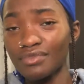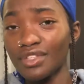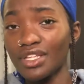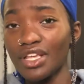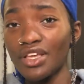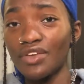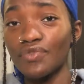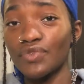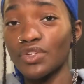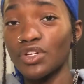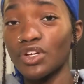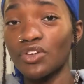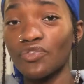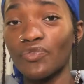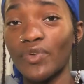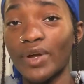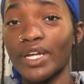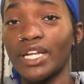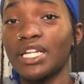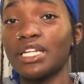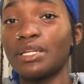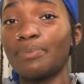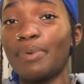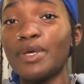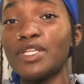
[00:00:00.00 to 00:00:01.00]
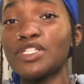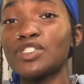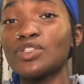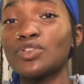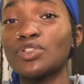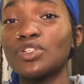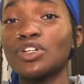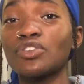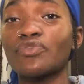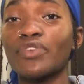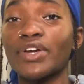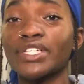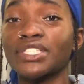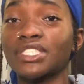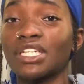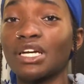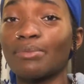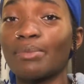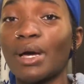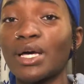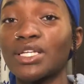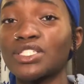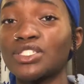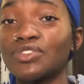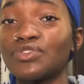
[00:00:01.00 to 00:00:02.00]
if you're afraid, it depends who you're afraid to come
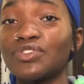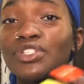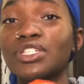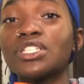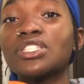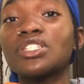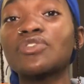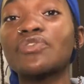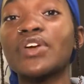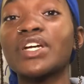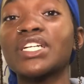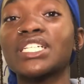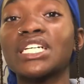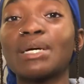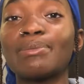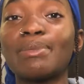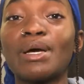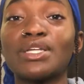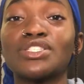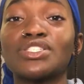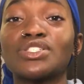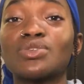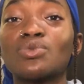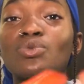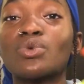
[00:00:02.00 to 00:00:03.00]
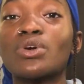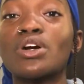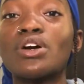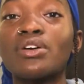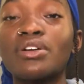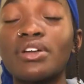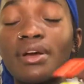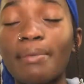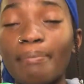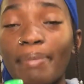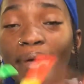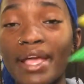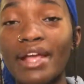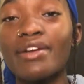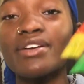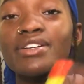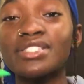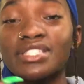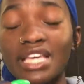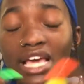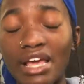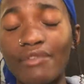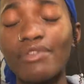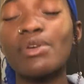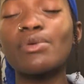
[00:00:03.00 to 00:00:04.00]
out to. If you're just afraid to come out to the world, parents,
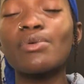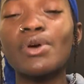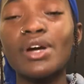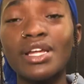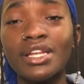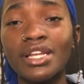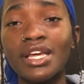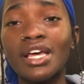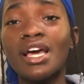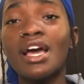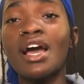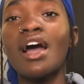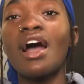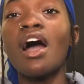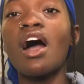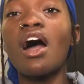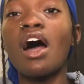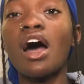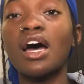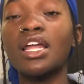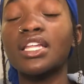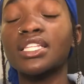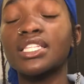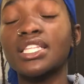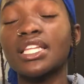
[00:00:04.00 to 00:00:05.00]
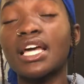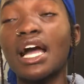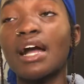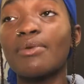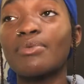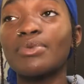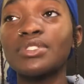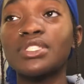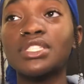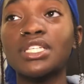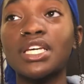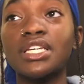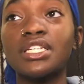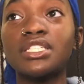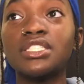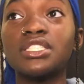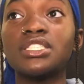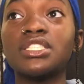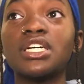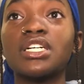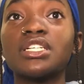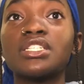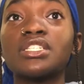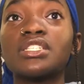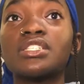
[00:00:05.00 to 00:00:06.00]
everyone, honestly, I would say to
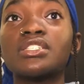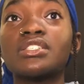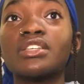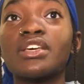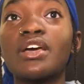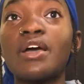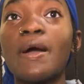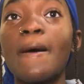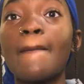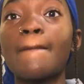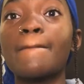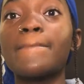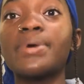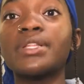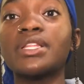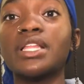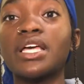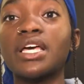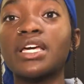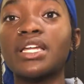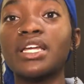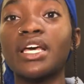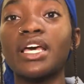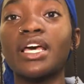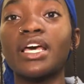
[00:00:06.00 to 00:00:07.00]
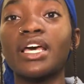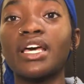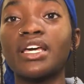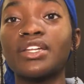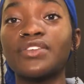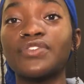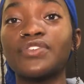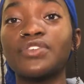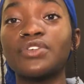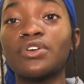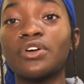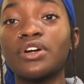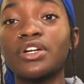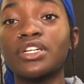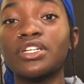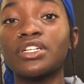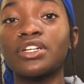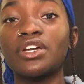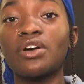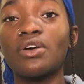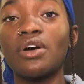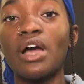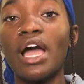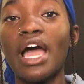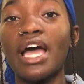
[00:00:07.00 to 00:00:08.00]
just plan ahead. If you already
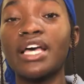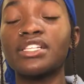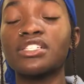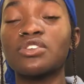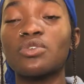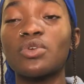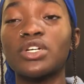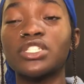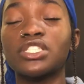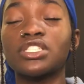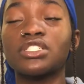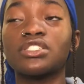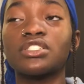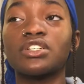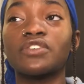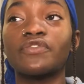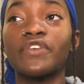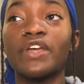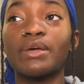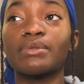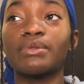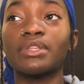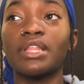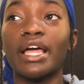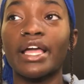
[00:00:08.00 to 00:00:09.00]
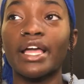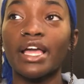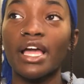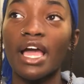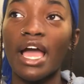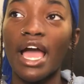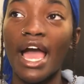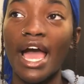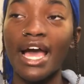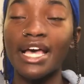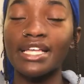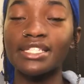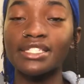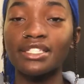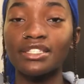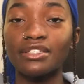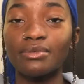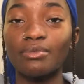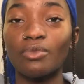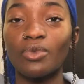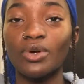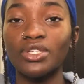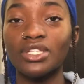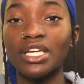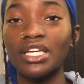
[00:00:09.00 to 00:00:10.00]
know, ask questions to your family. Like, ask
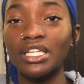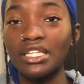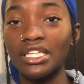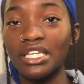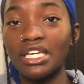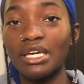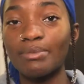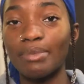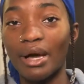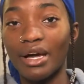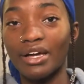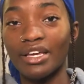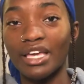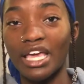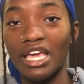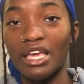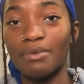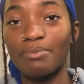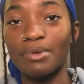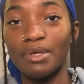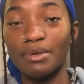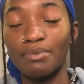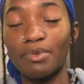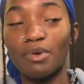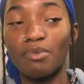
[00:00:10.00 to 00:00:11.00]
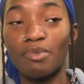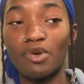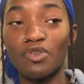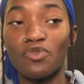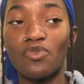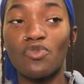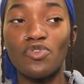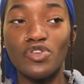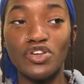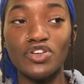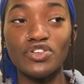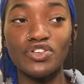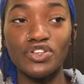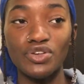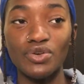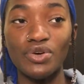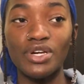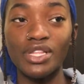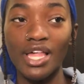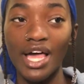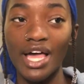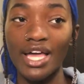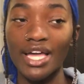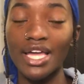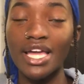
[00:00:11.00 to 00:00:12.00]
them what they think about gay people before you do it.
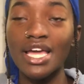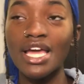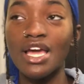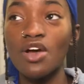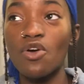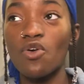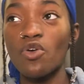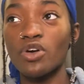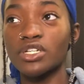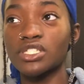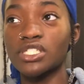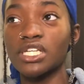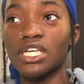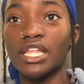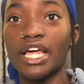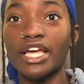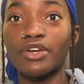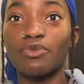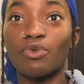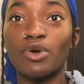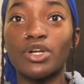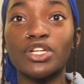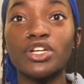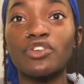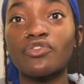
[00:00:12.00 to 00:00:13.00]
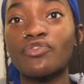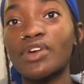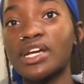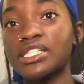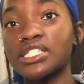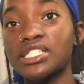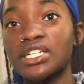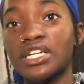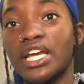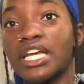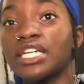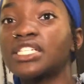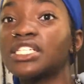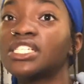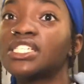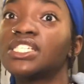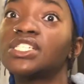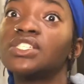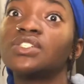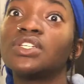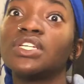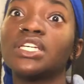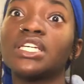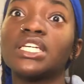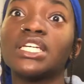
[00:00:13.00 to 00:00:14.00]
Like, or say like one of your friends are gay, just so
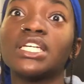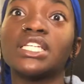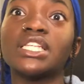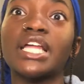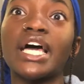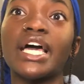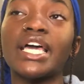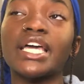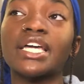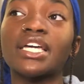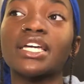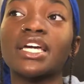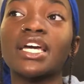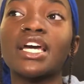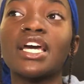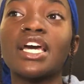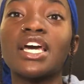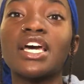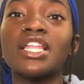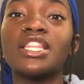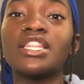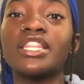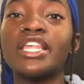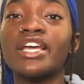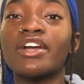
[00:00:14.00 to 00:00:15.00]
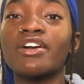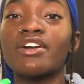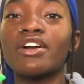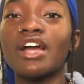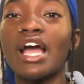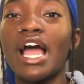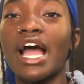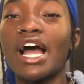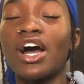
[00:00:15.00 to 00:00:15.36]
you could get like their